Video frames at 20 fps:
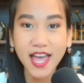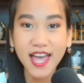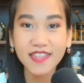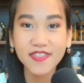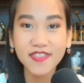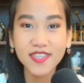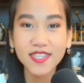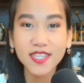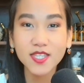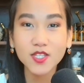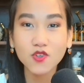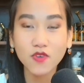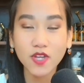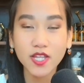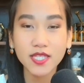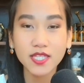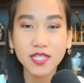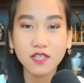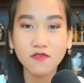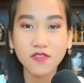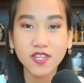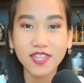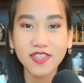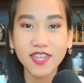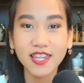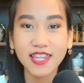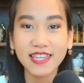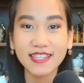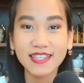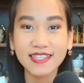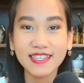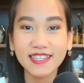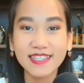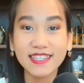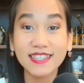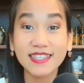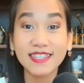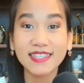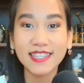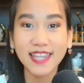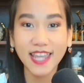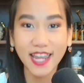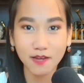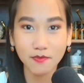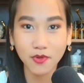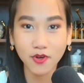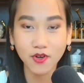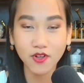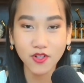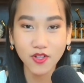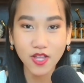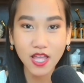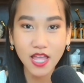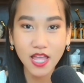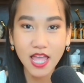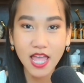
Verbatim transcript: And this is creativity that is sustainable.